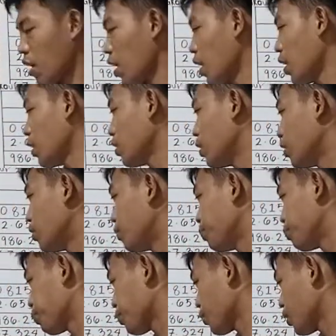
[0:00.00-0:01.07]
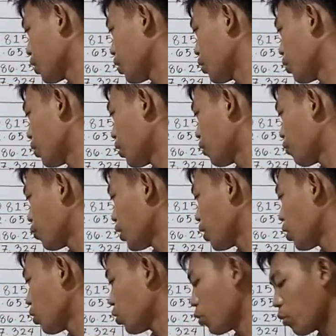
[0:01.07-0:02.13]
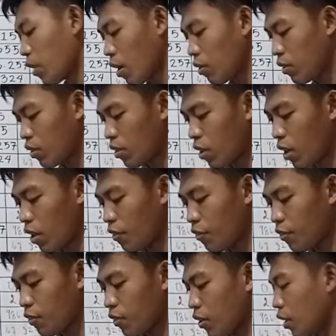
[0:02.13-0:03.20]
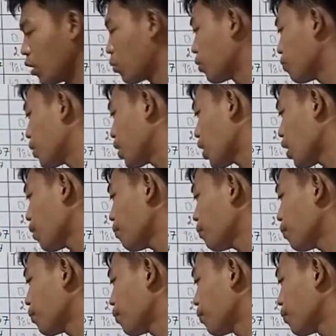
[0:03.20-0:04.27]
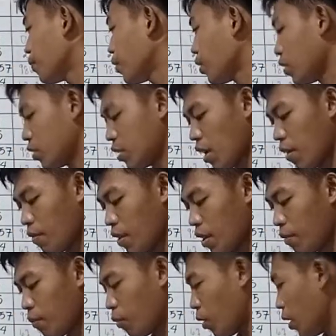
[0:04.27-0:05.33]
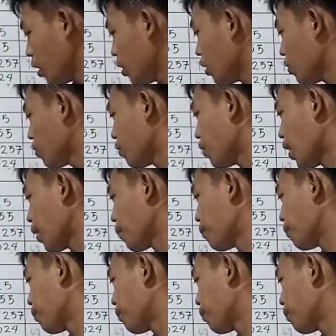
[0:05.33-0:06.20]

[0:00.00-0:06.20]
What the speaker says: And if we are going to round off, it will become 7.5.